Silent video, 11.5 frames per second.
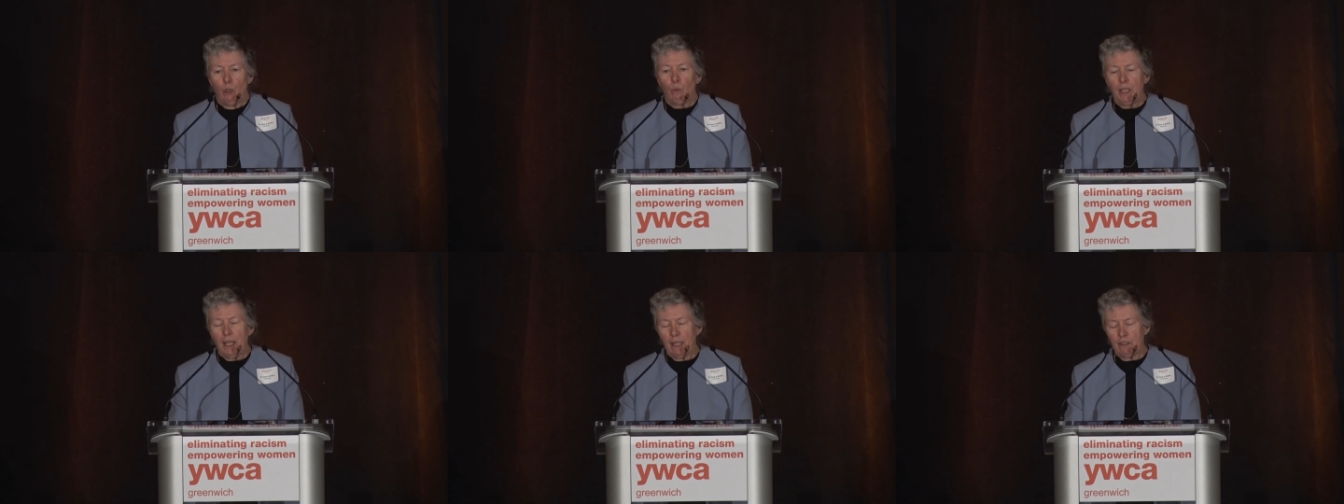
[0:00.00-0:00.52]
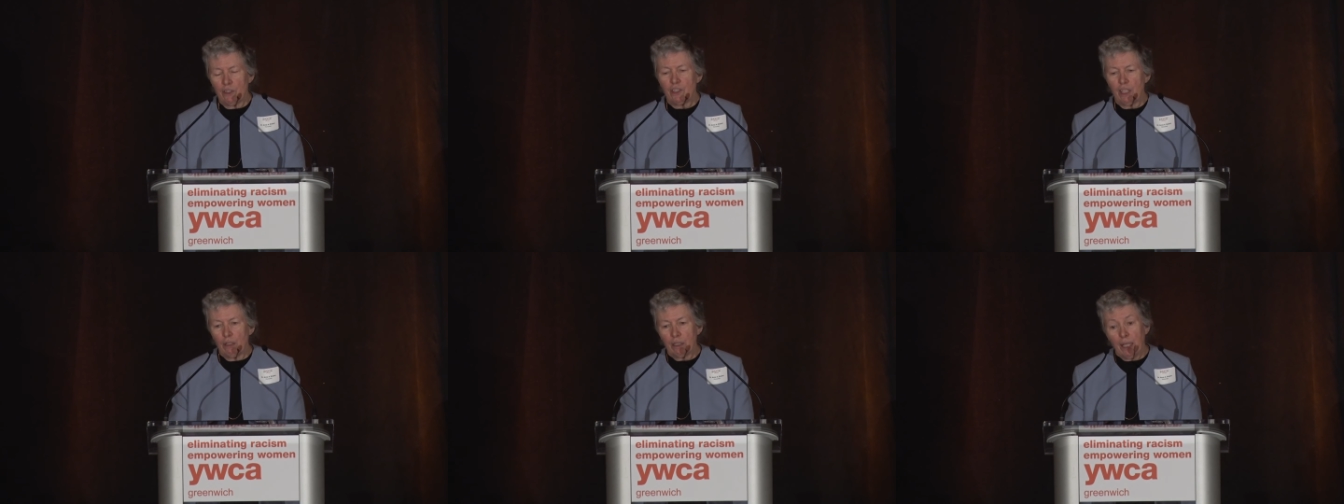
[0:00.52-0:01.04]
we had to
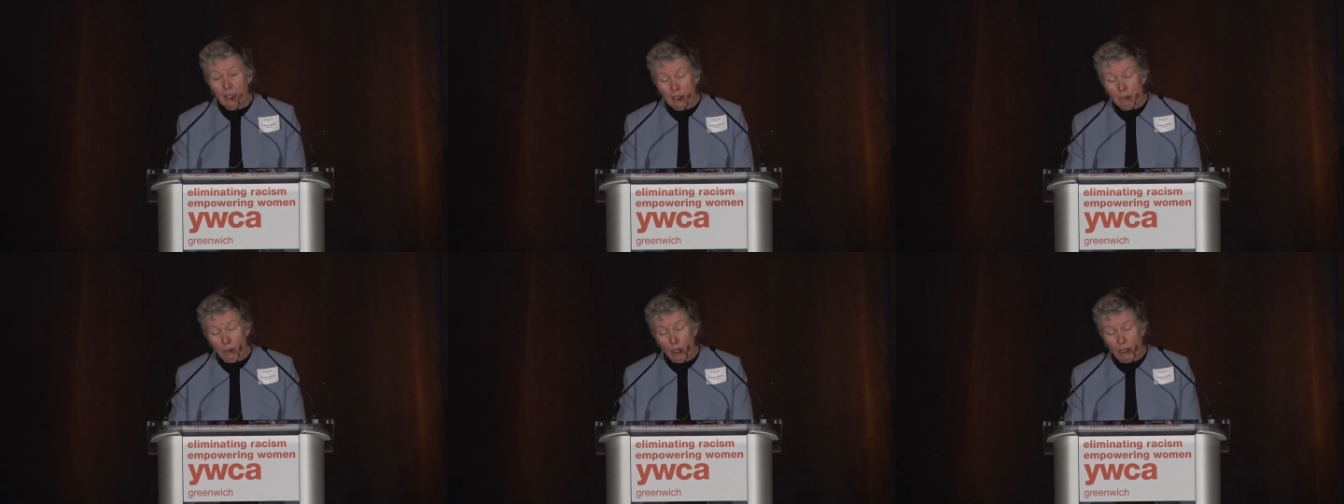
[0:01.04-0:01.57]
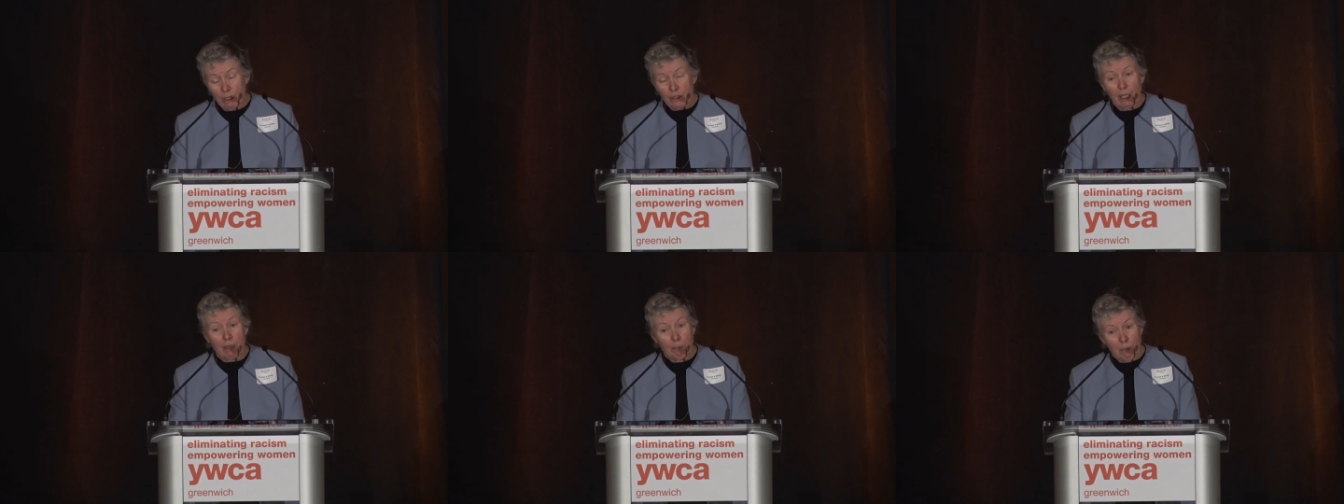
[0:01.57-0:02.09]
sell candy bars
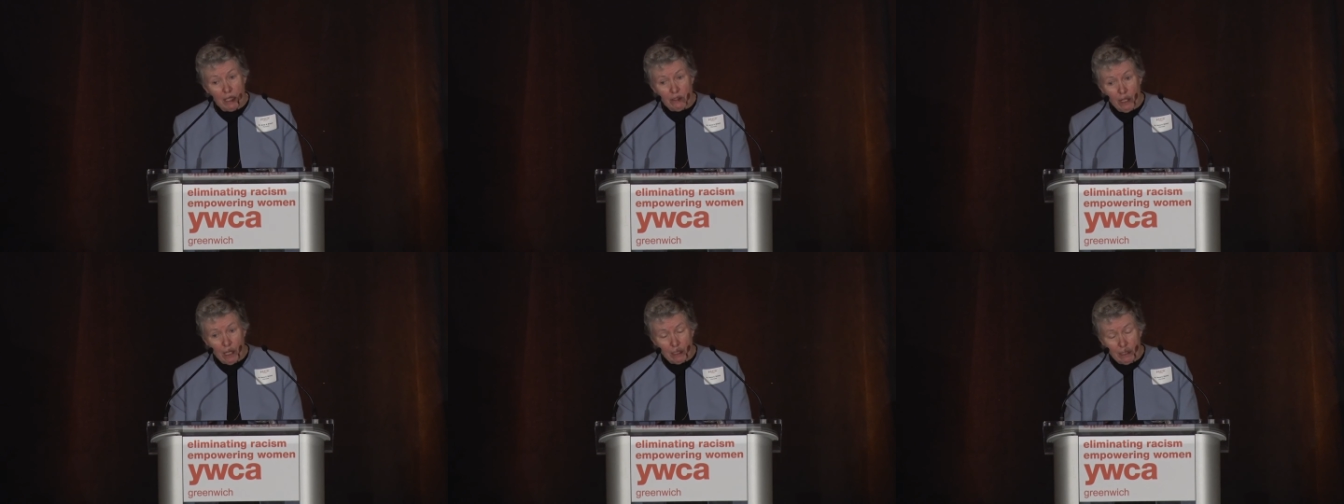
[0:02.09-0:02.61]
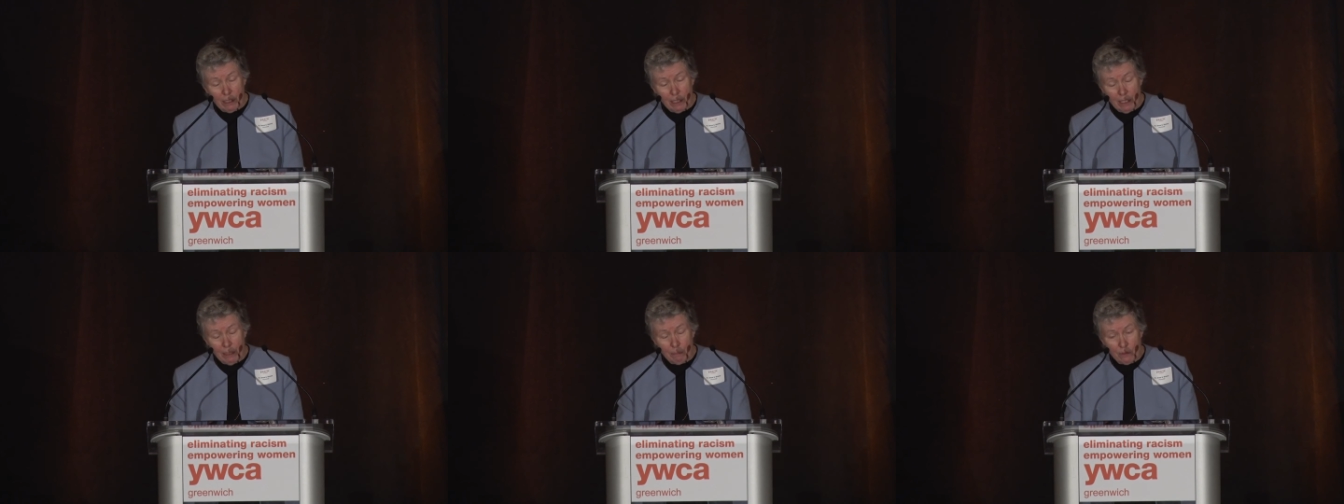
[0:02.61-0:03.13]
at the men's hockey
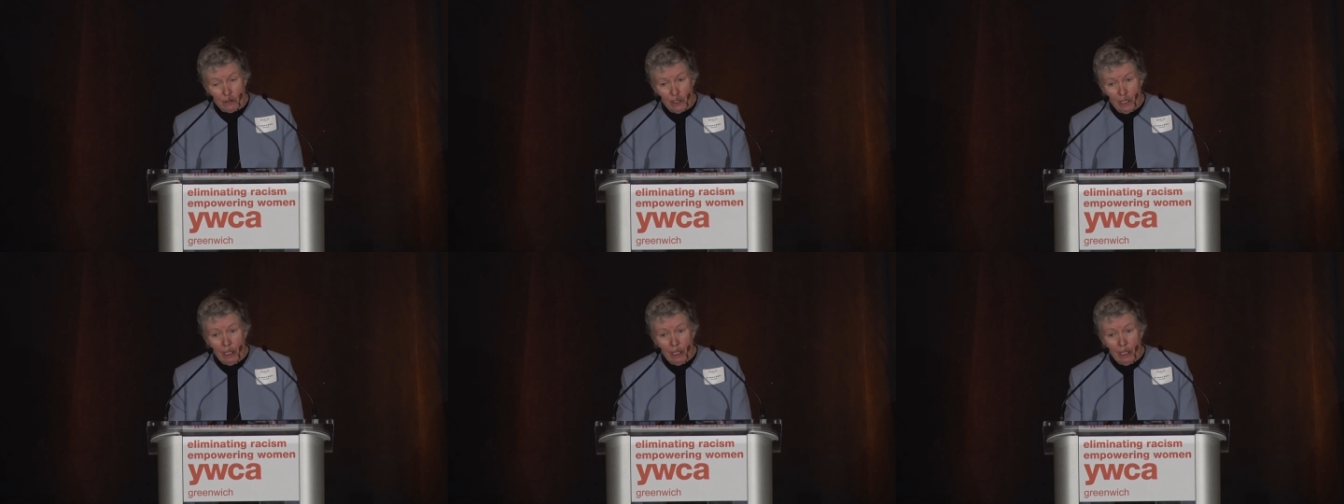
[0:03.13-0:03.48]
games